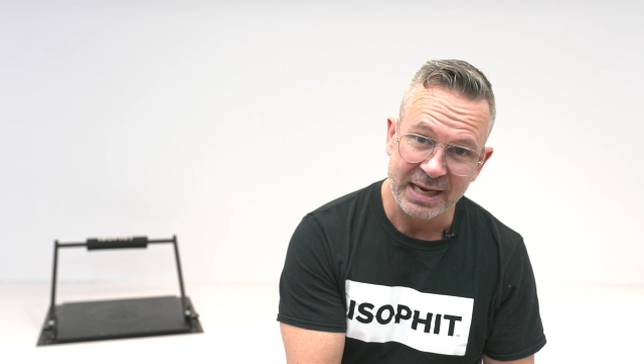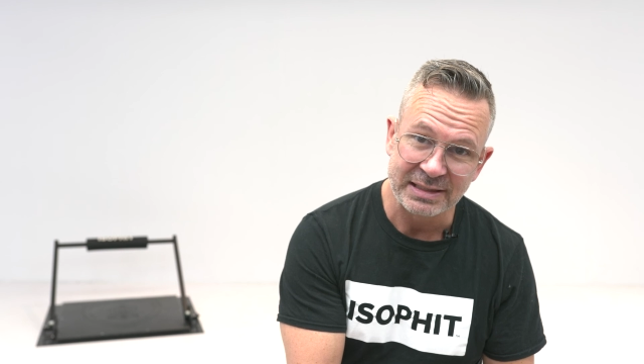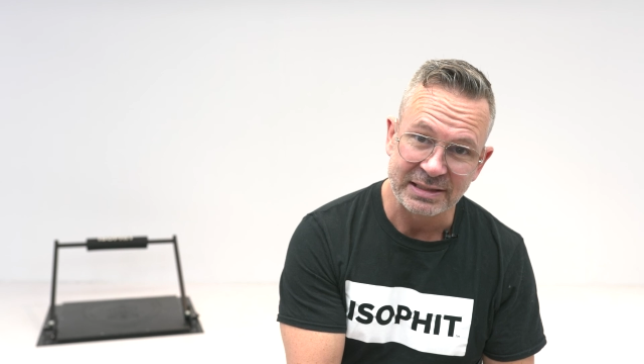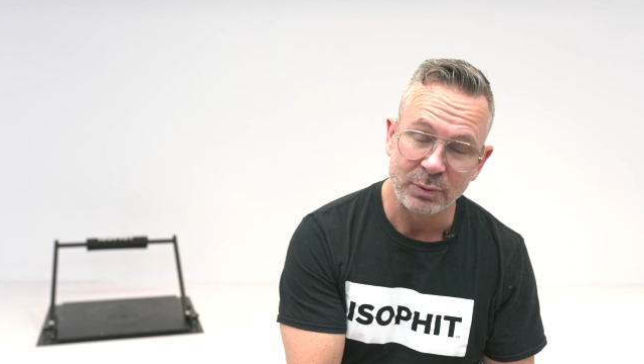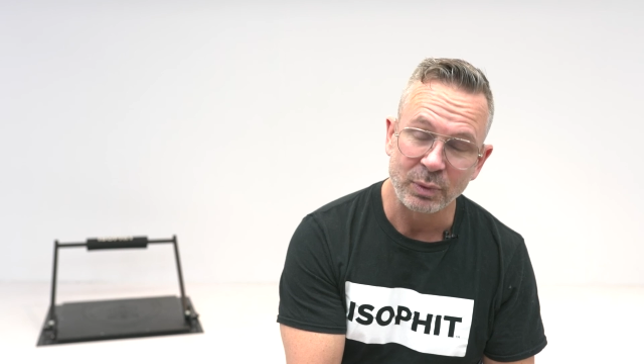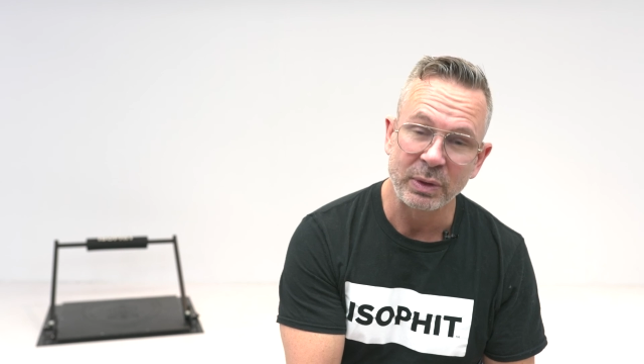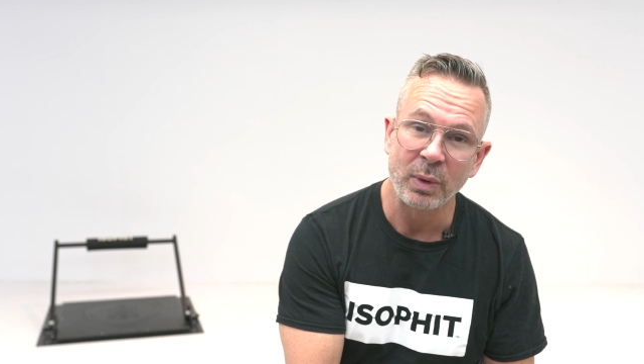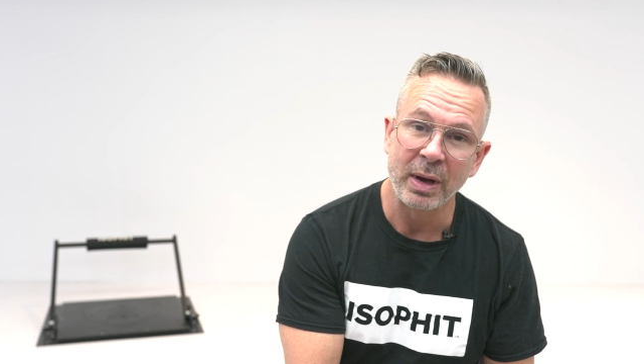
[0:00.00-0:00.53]

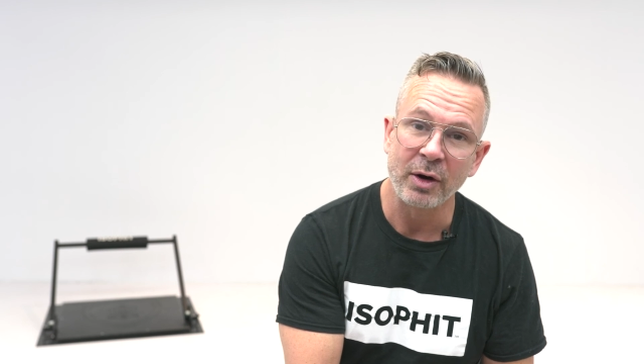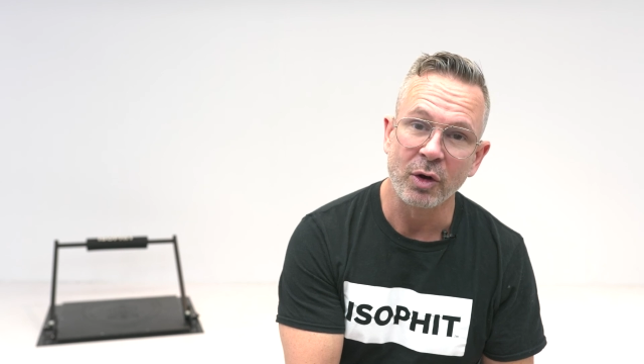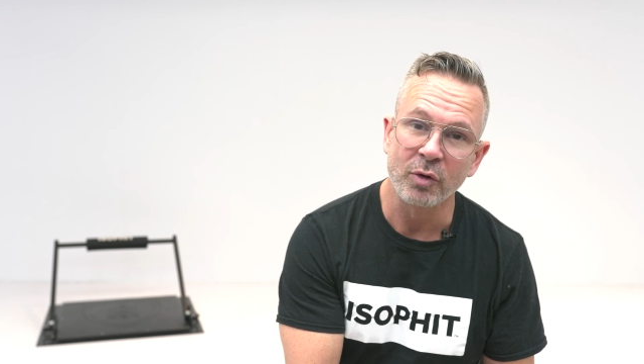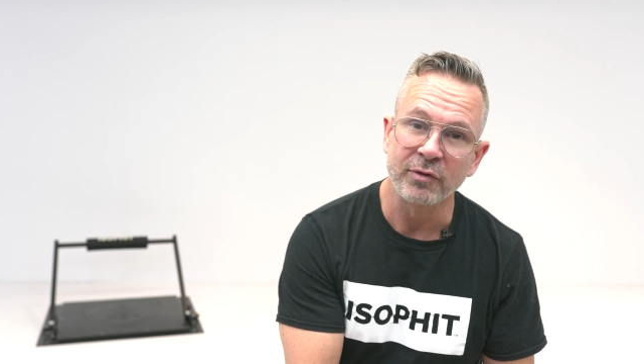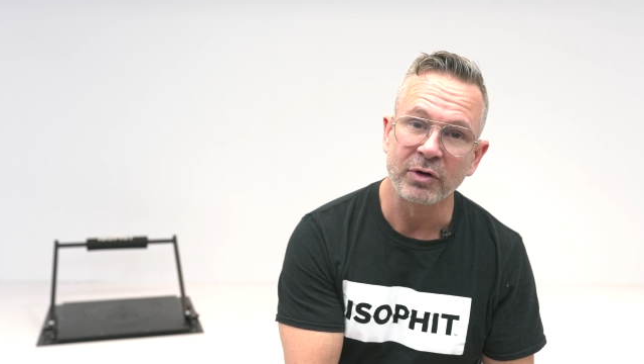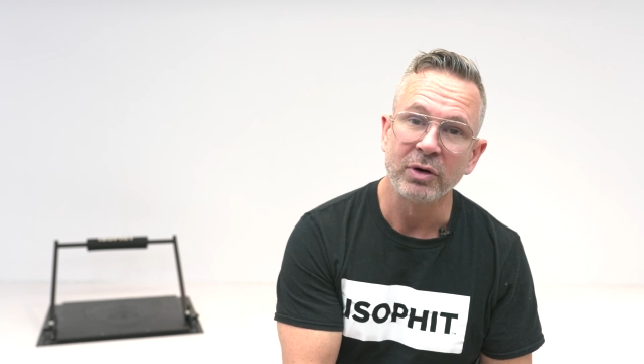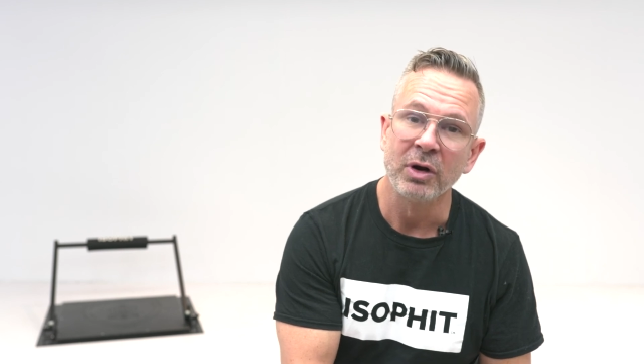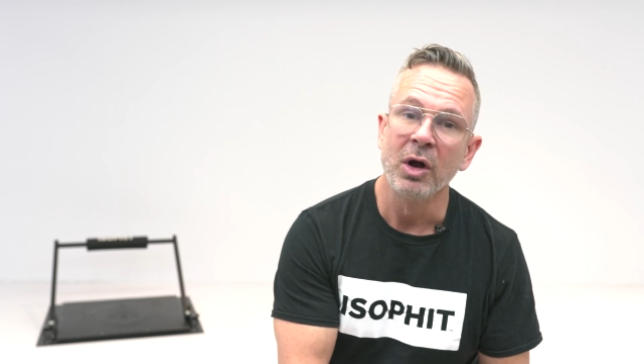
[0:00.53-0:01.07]
that we went
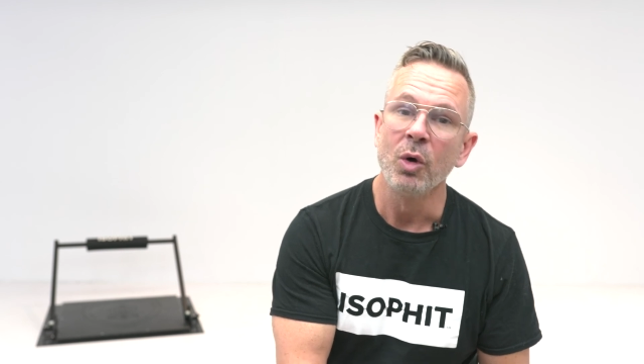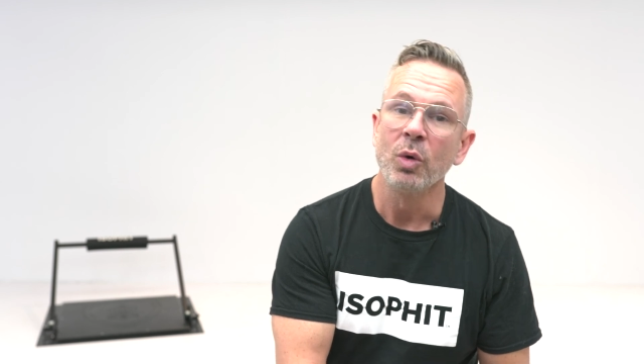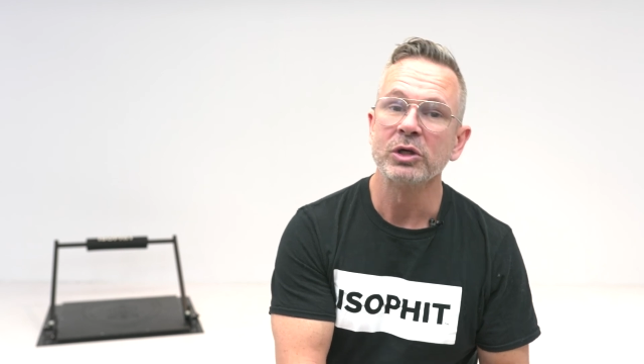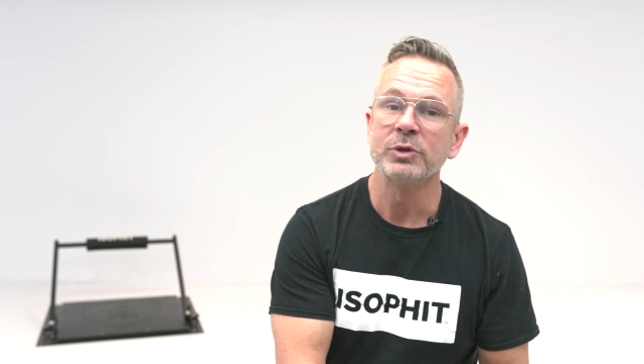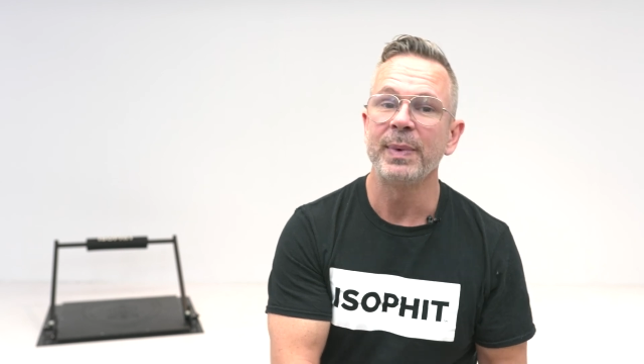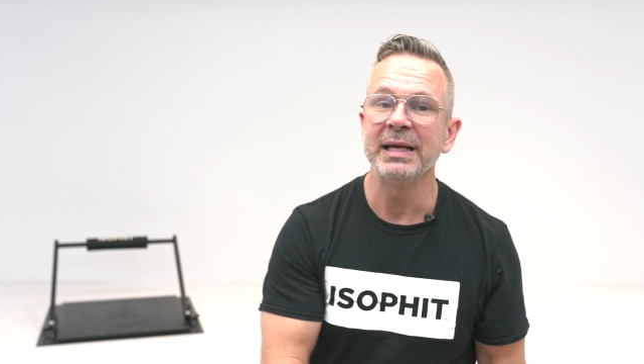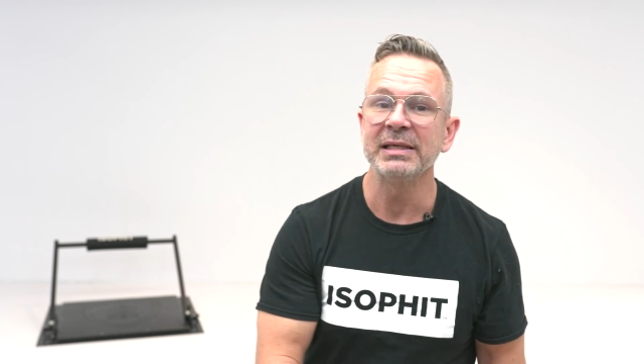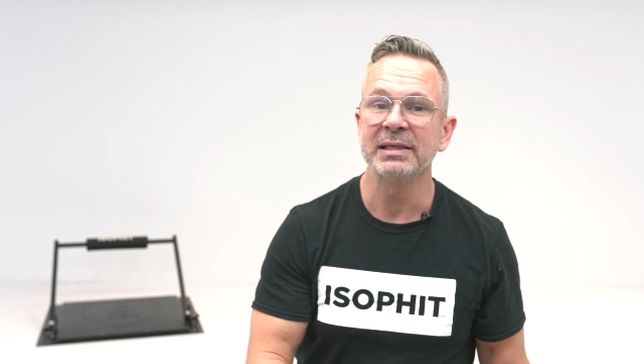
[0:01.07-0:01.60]
over was
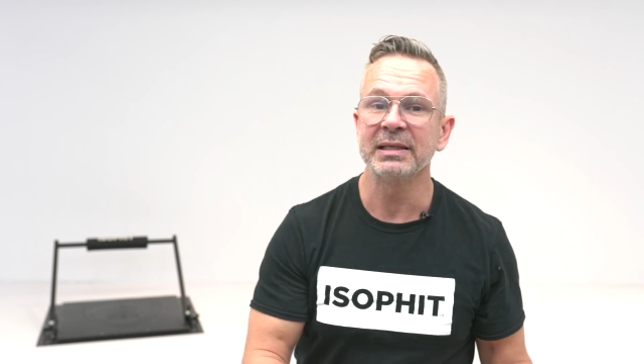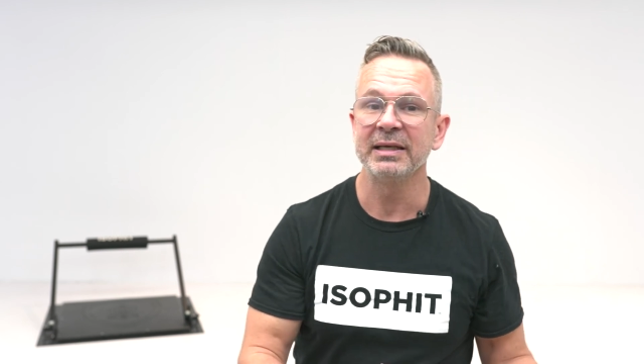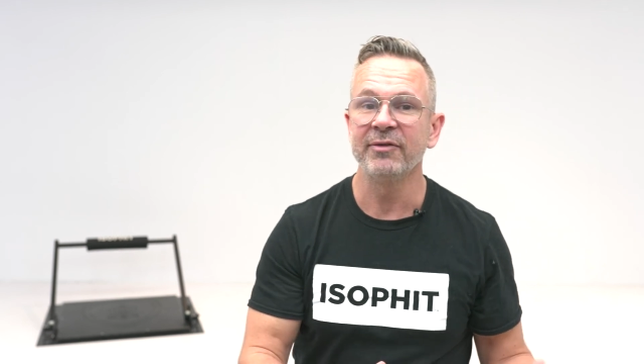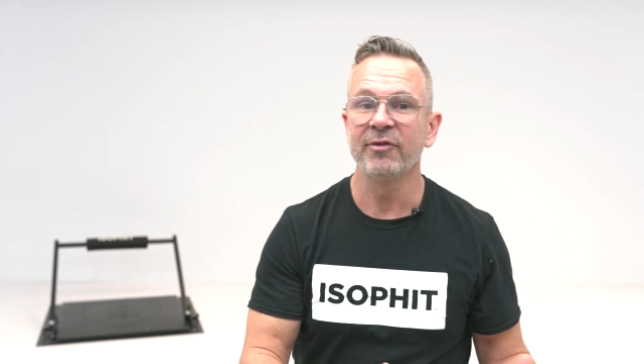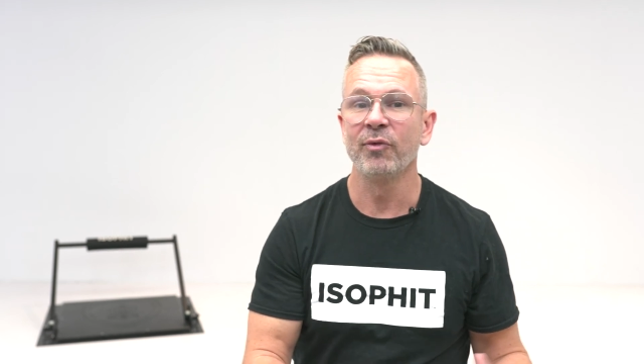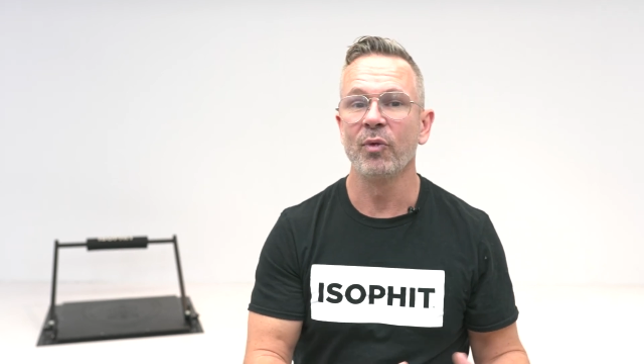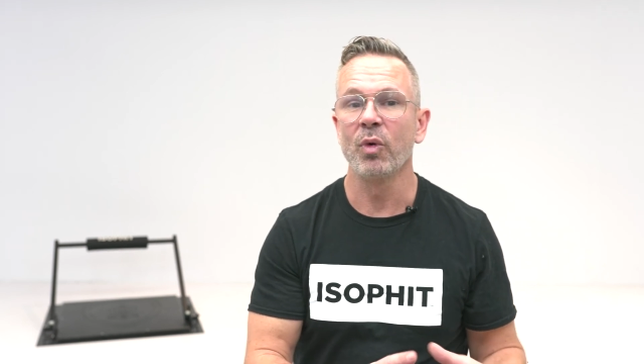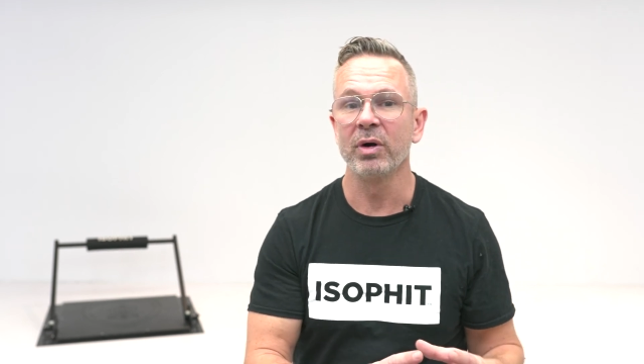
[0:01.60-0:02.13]
basically
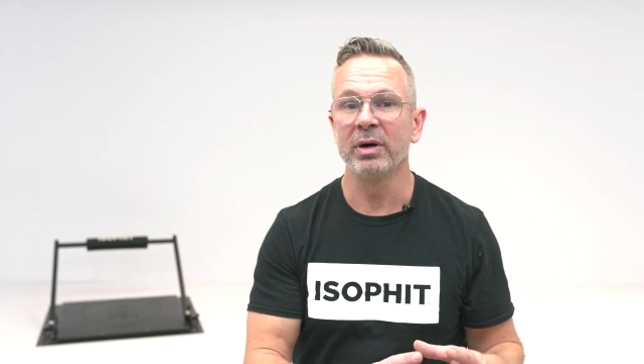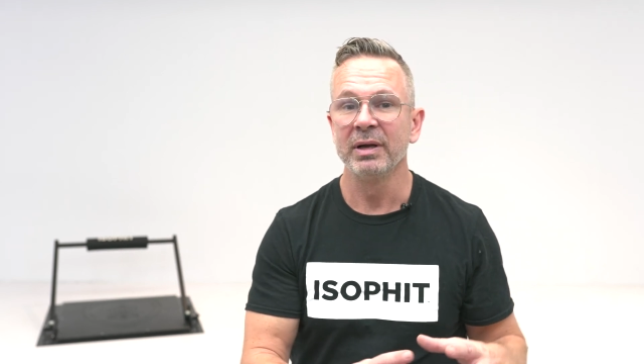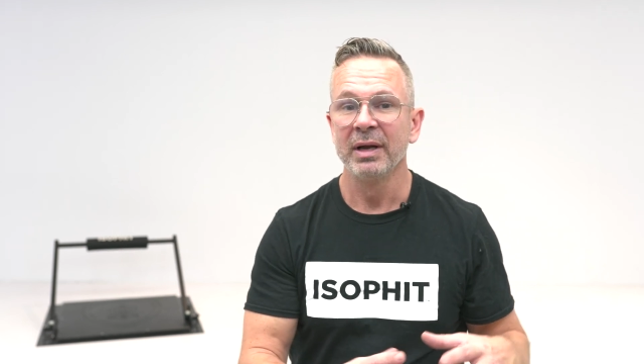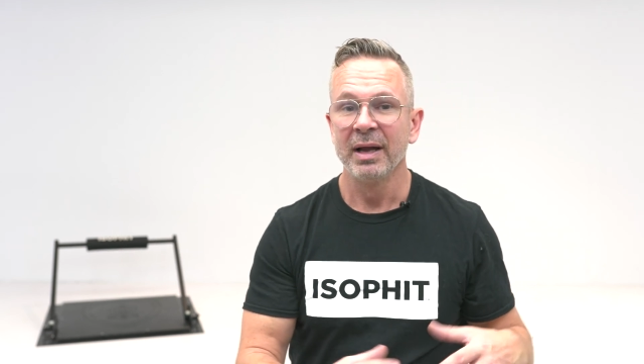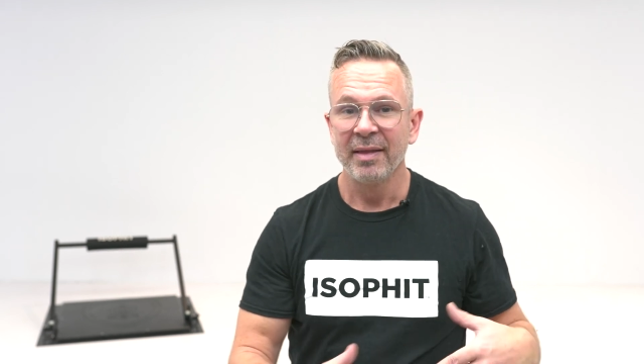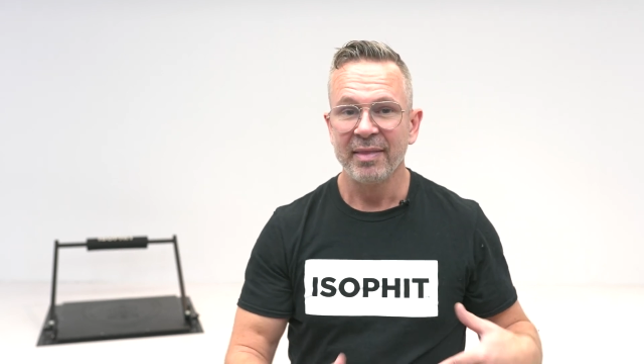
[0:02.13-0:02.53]
for